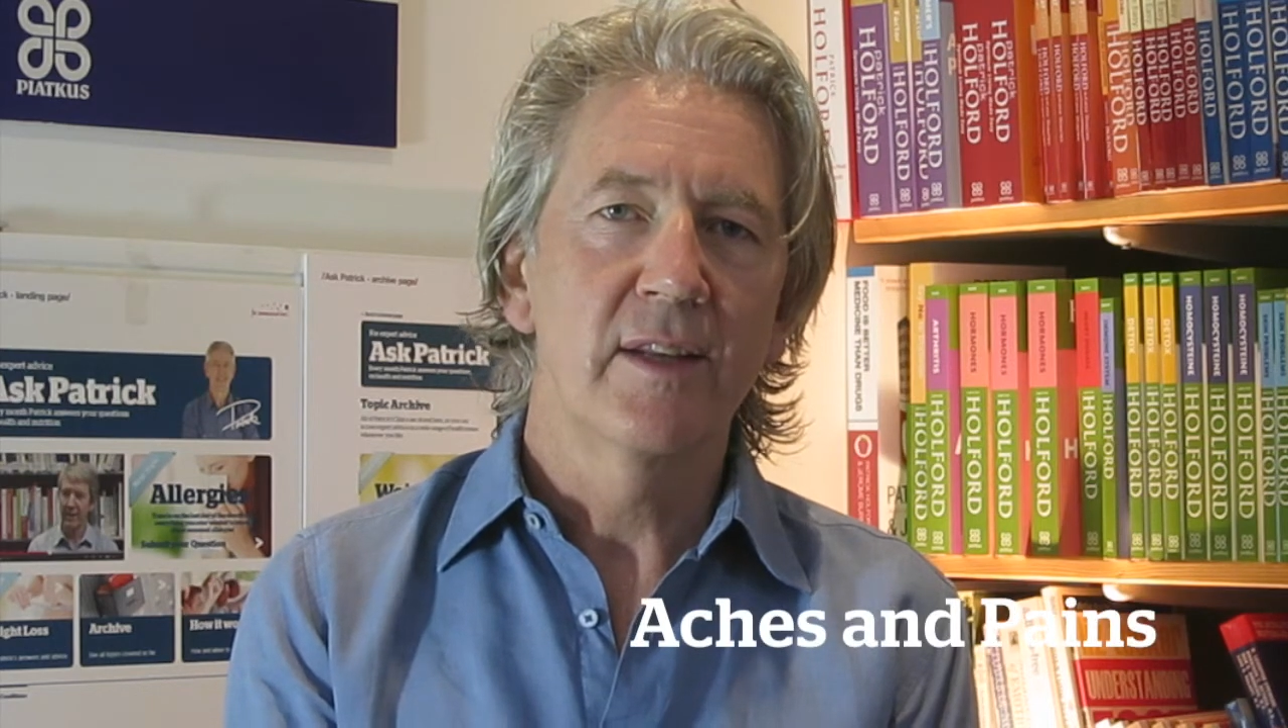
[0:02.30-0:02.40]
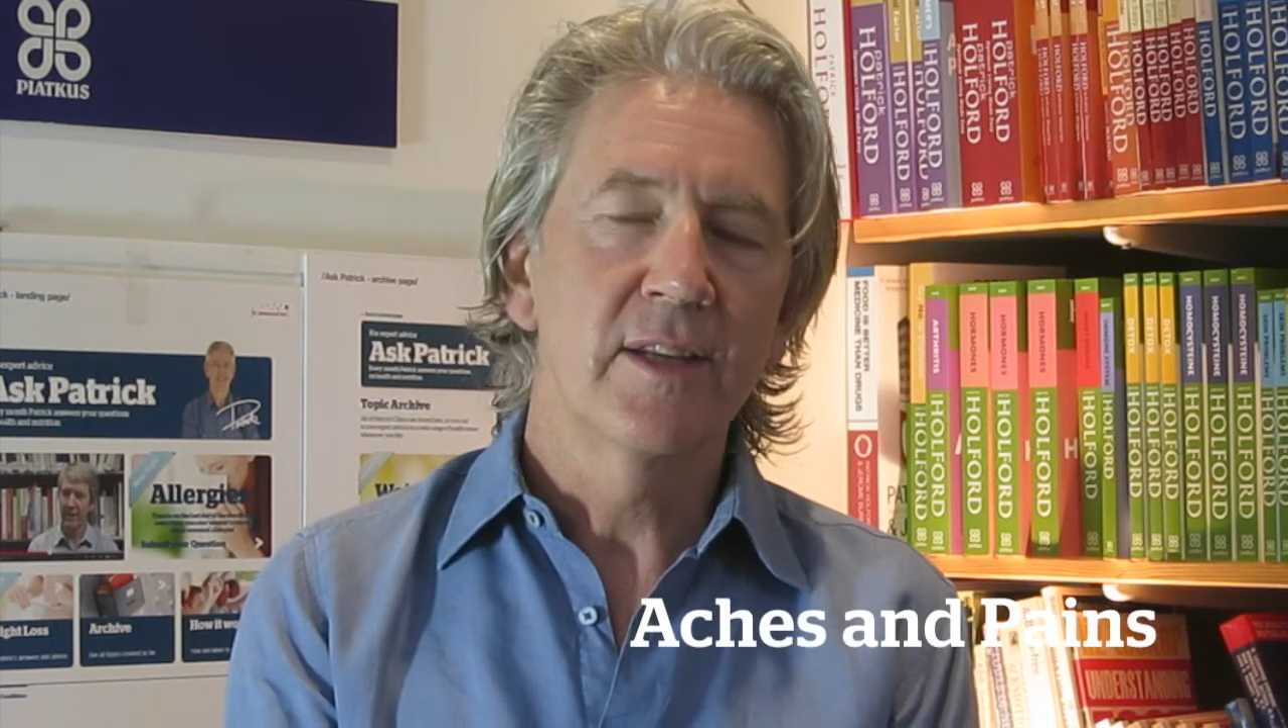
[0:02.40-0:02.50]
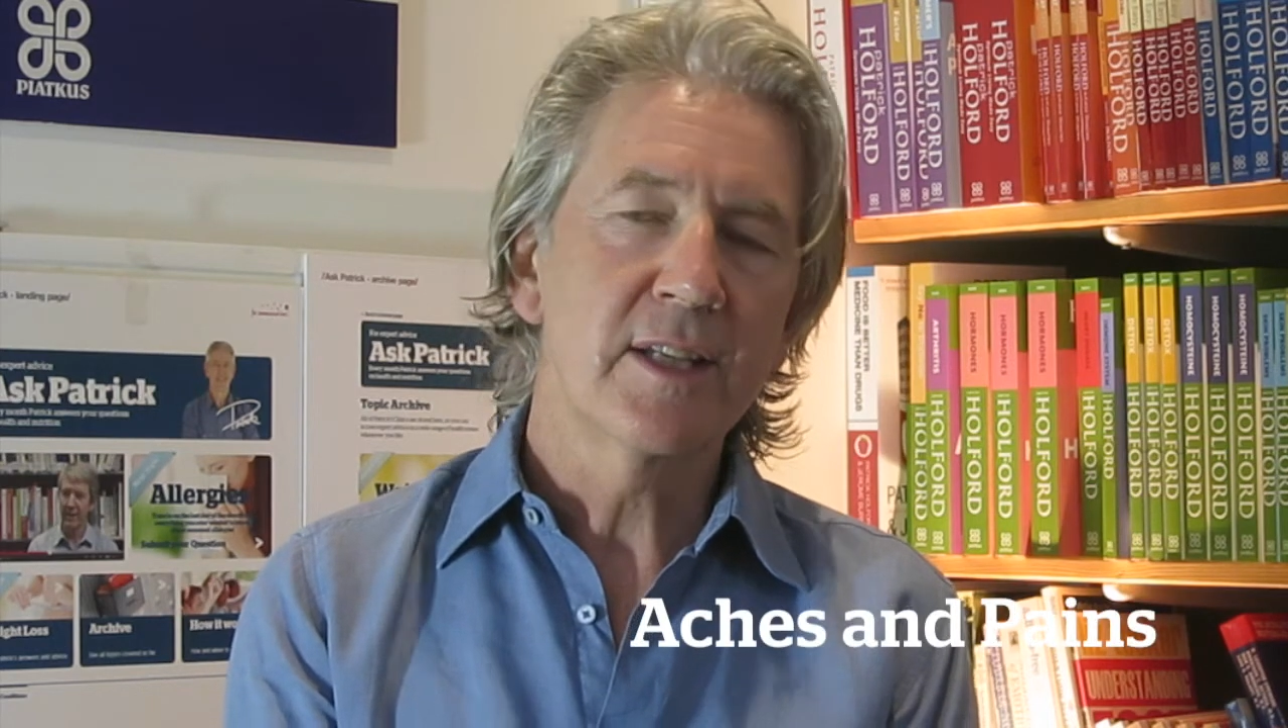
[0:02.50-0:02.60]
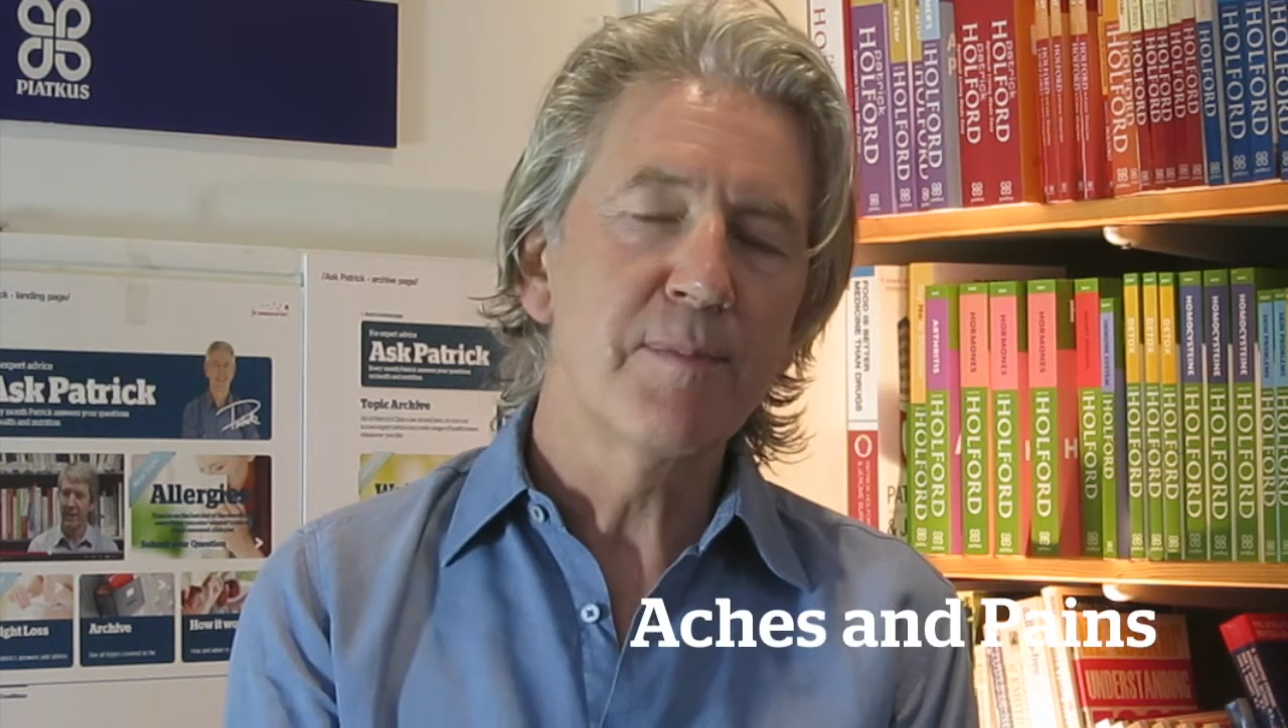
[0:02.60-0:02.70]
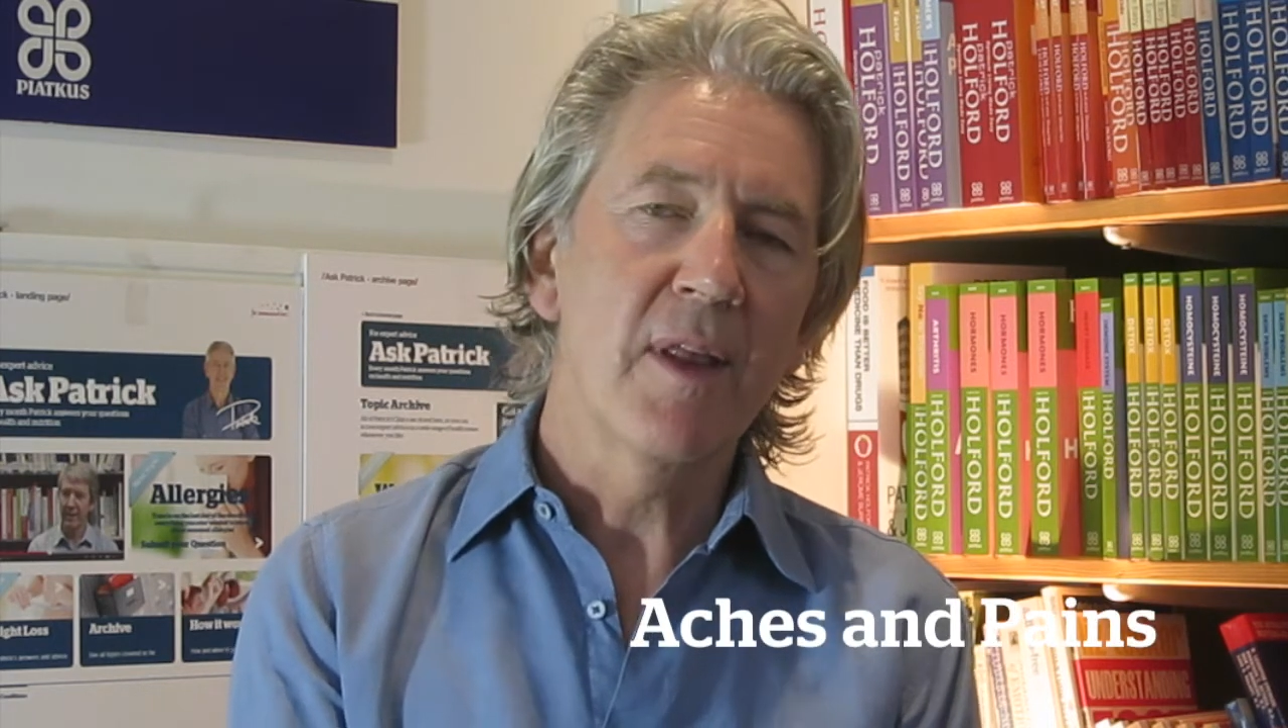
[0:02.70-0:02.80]

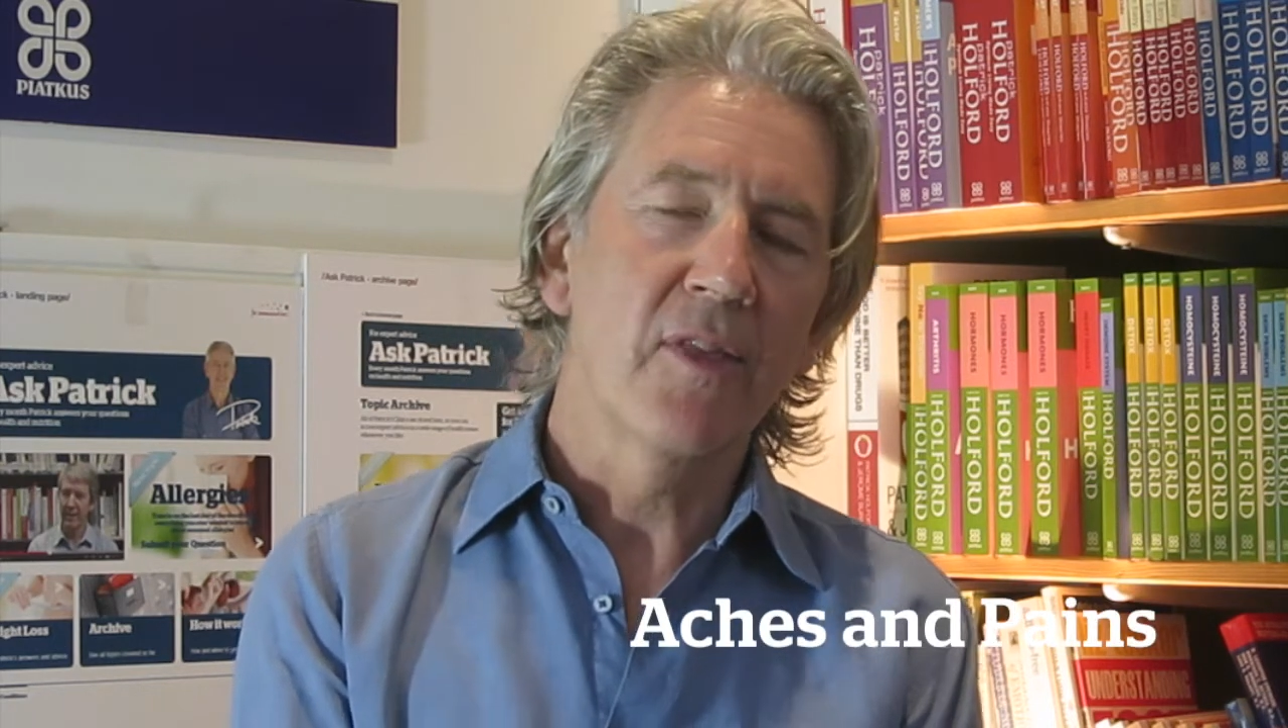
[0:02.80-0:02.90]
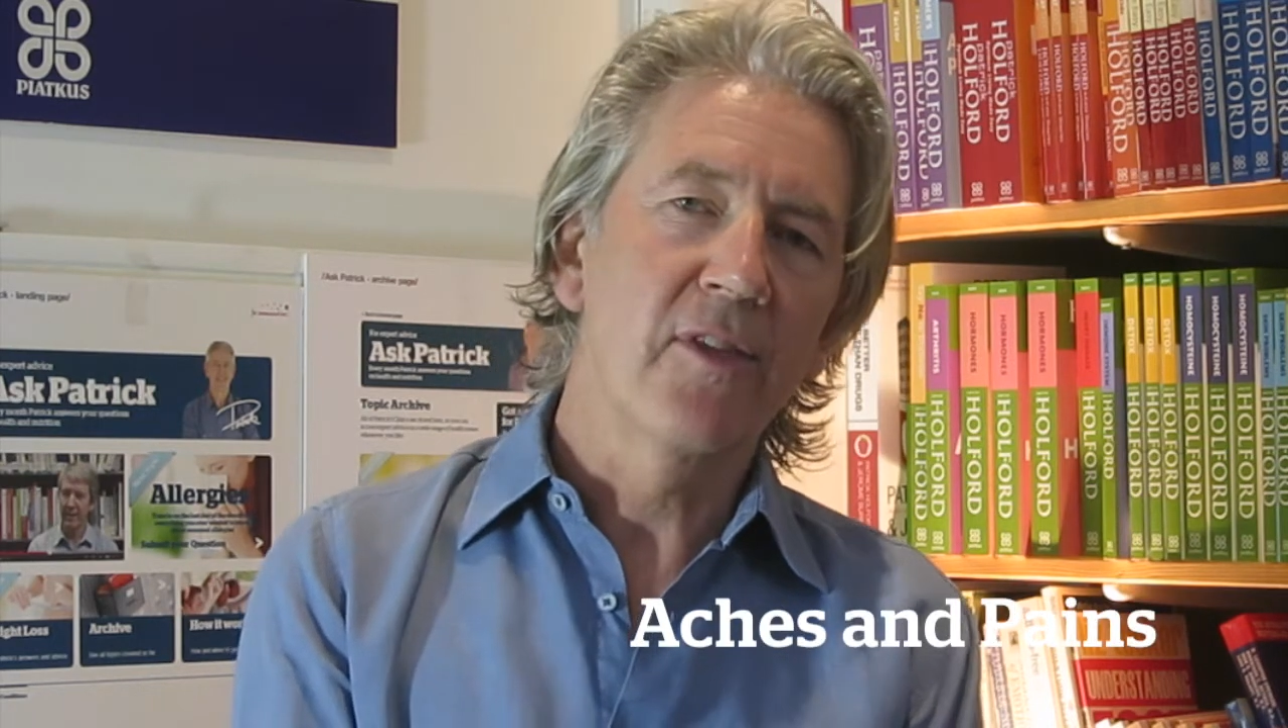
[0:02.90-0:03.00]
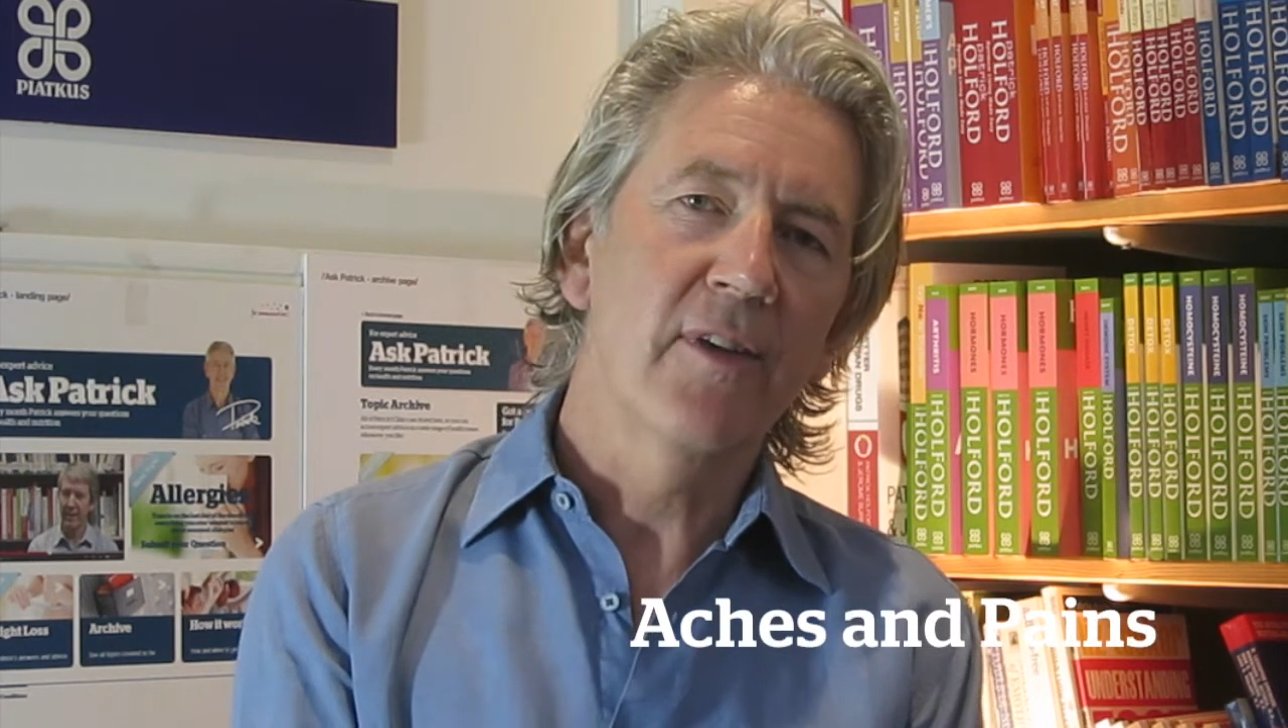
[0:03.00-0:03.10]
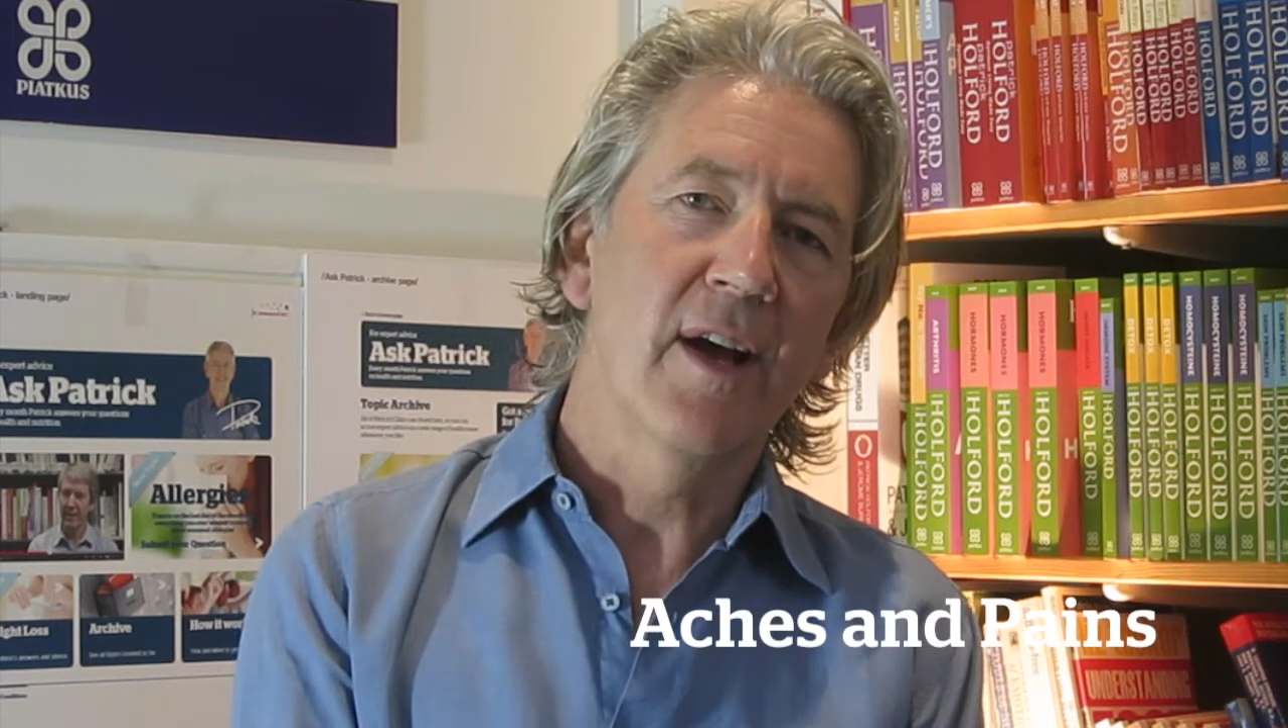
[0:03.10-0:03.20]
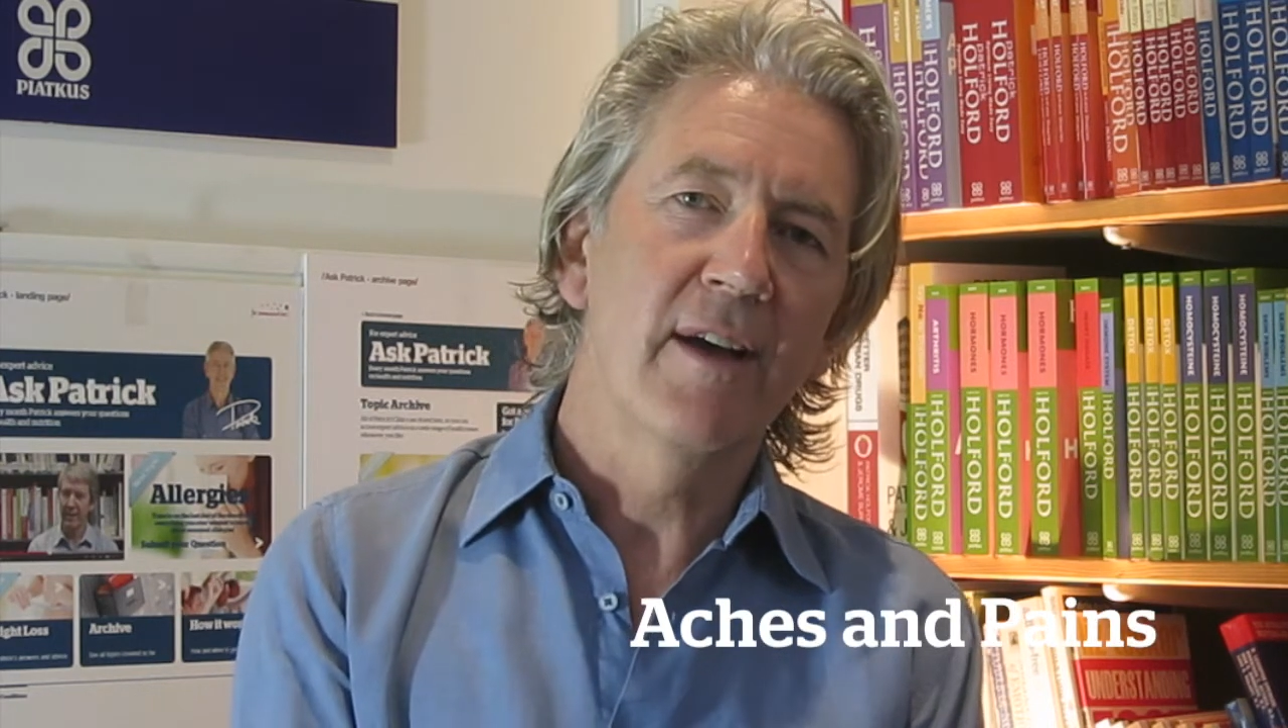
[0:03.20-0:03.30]
This month,